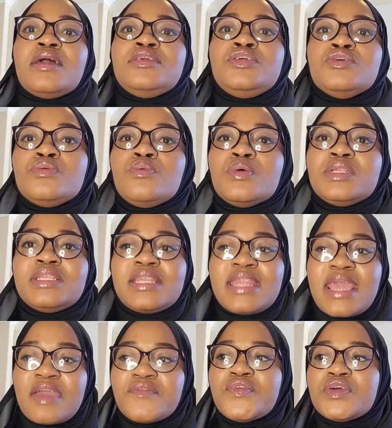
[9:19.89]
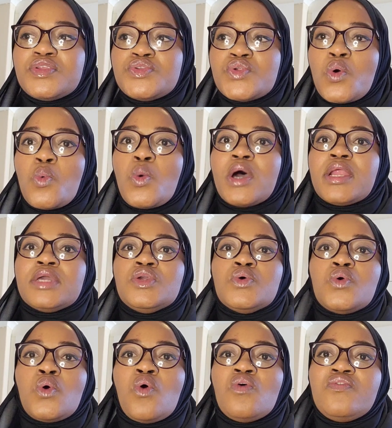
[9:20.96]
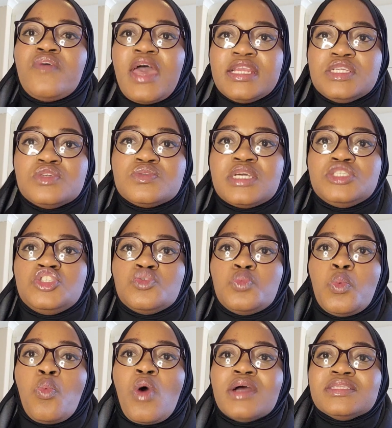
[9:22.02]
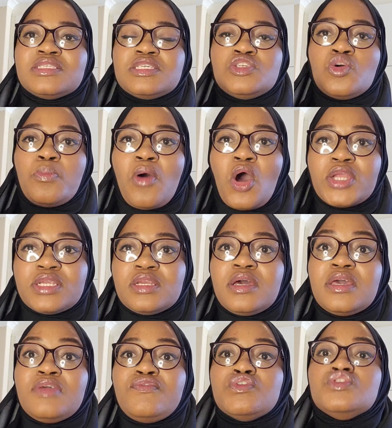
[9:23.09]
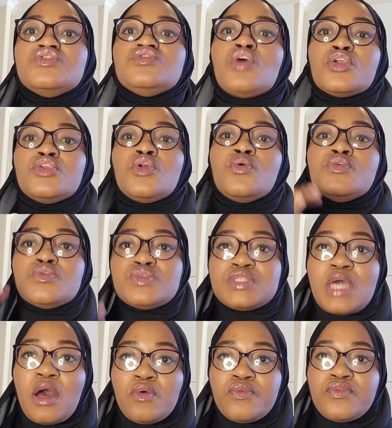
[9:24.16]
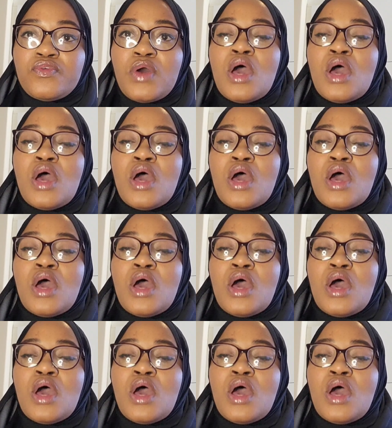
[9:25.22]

you will never know what are your core values that you want in your partner if you do not know yourself.